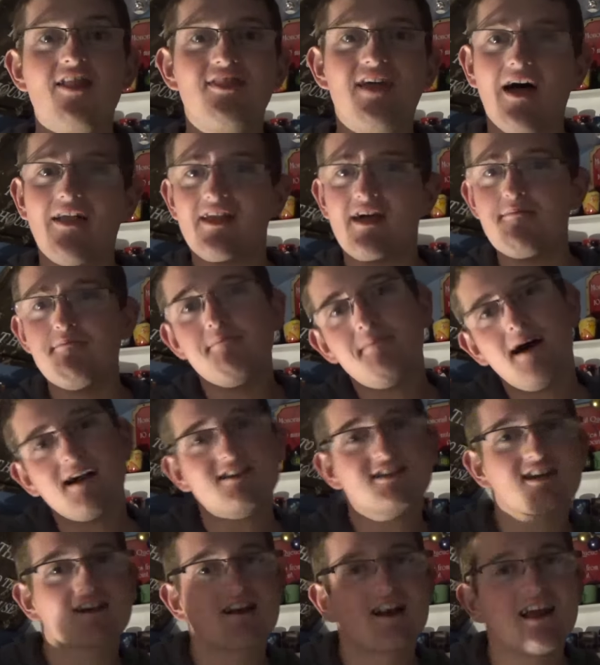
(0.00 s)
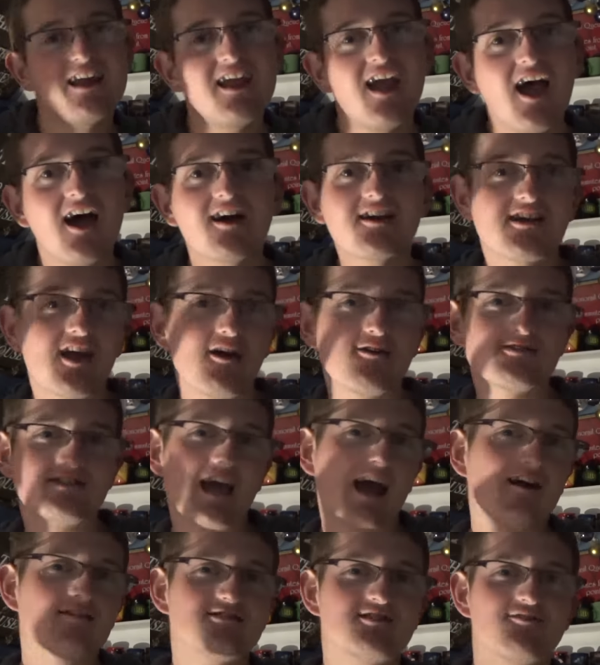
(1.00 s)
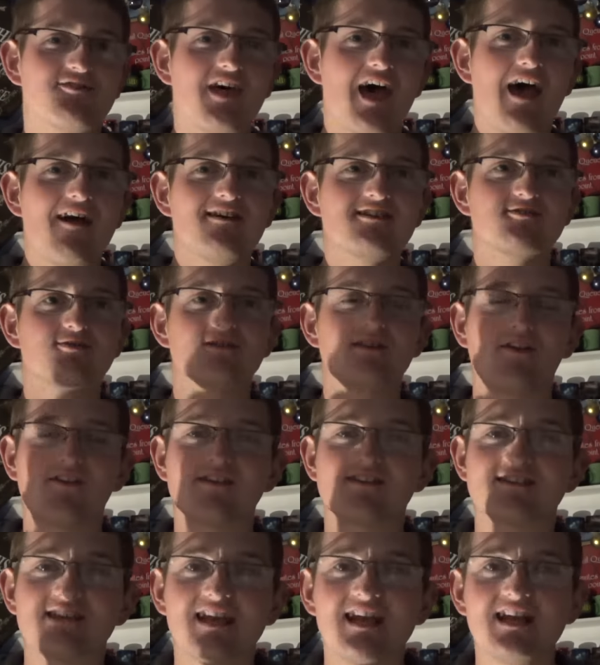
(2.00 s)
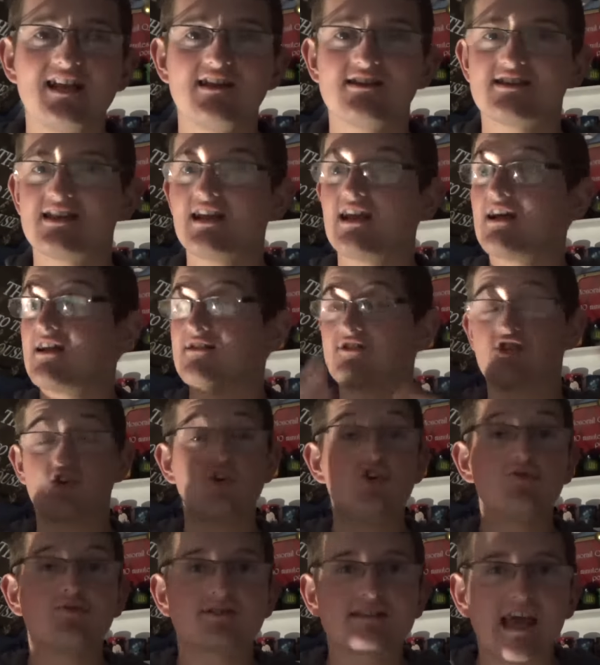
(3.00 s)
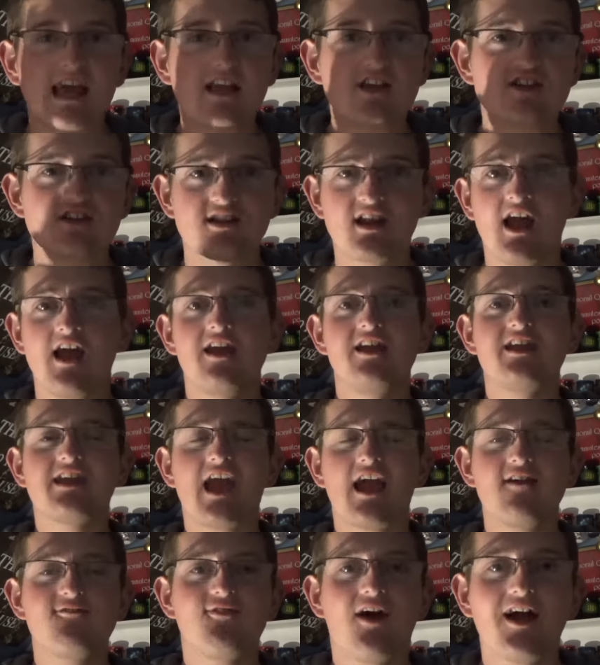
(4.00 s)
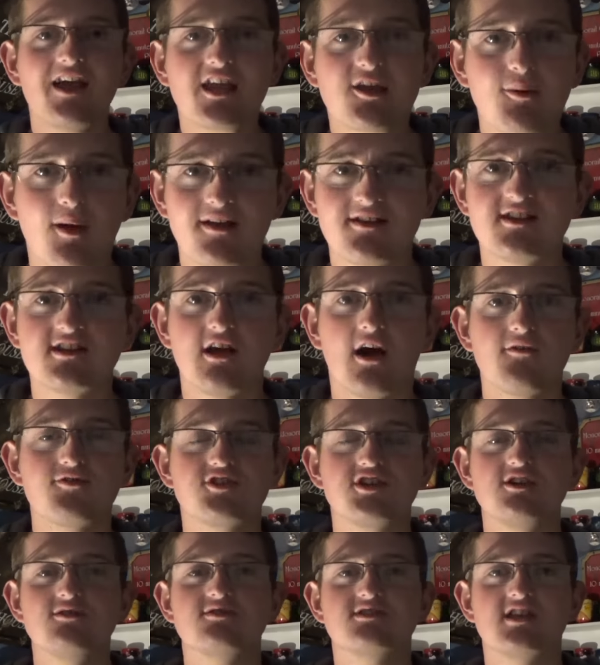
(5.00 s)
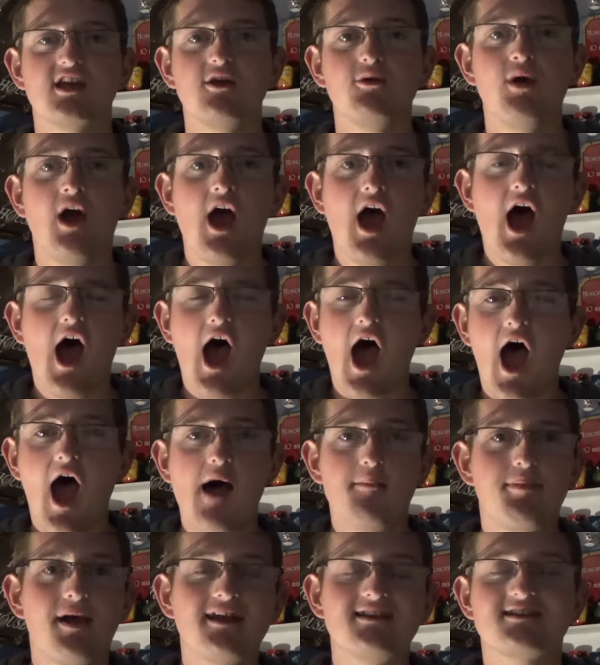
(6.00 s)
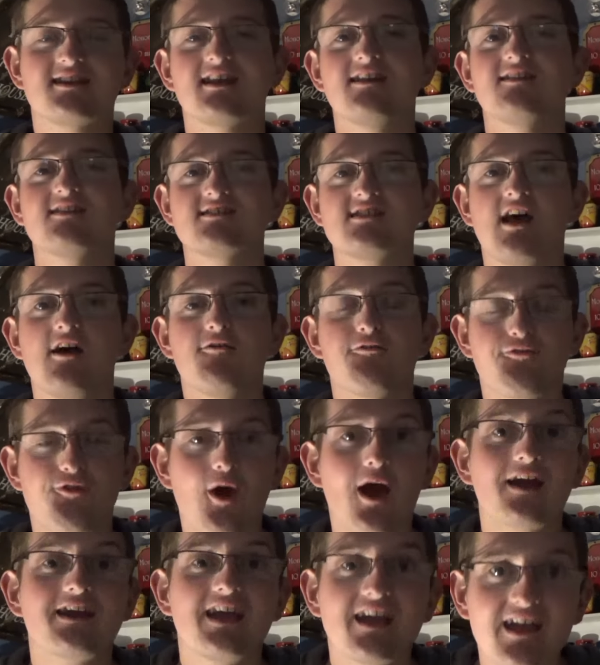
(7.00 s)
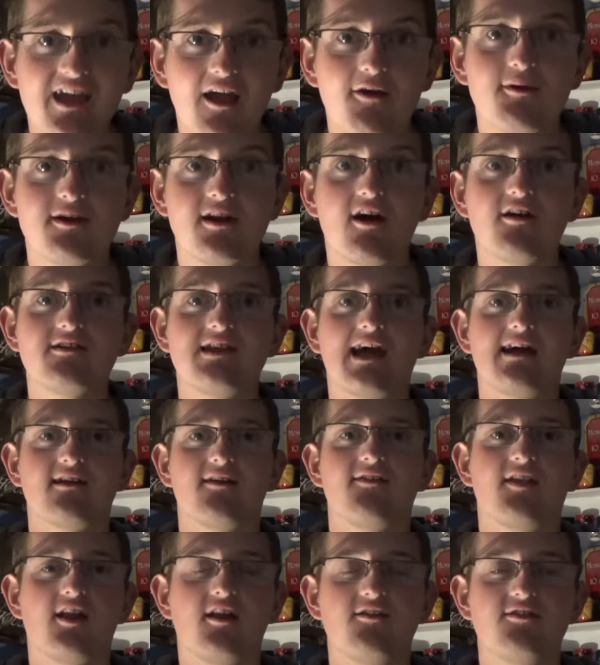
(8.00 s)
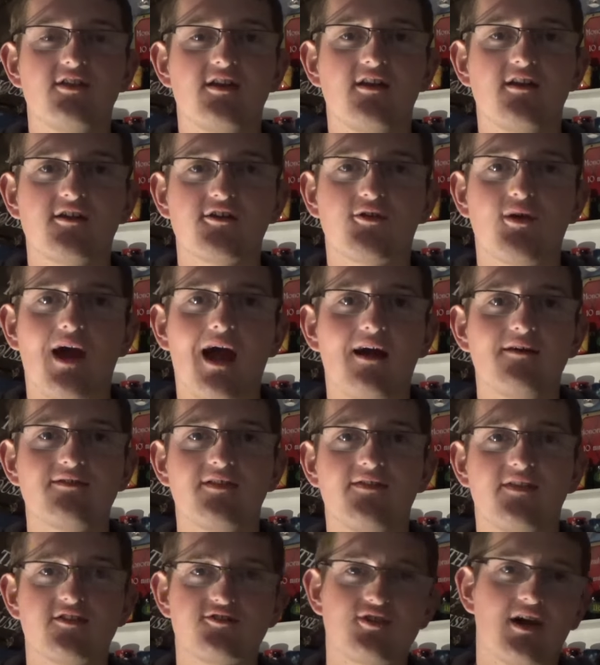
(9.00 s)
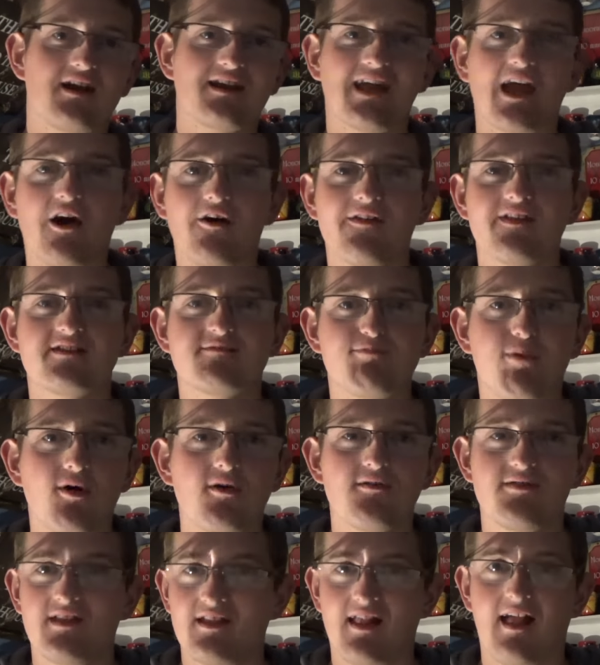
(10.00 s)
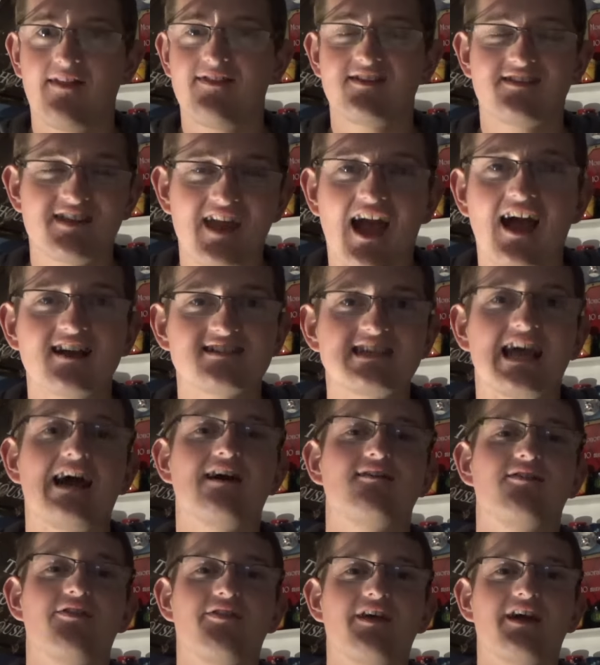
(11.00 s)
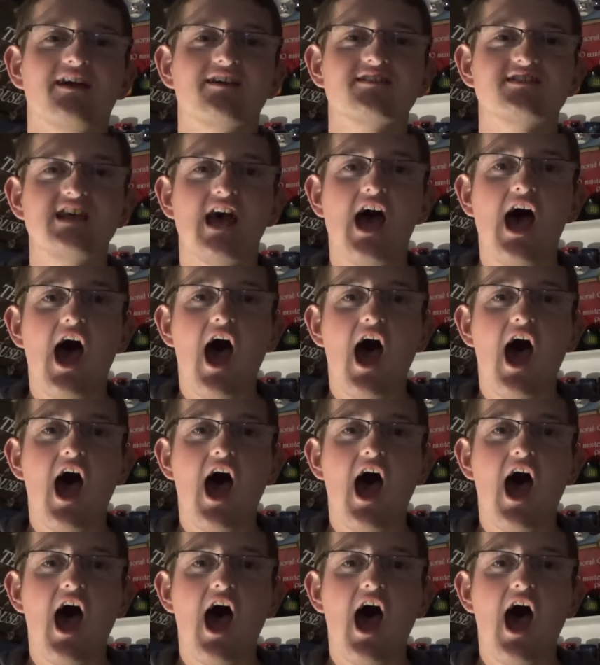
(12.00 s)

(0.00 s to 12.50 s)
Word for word: that then magically goes out of there into another scene. You see a tube station, you get evacuated off due to uh, basically there's fracking going on down on the London Underground and they're trying to get all this put like this gas out and things.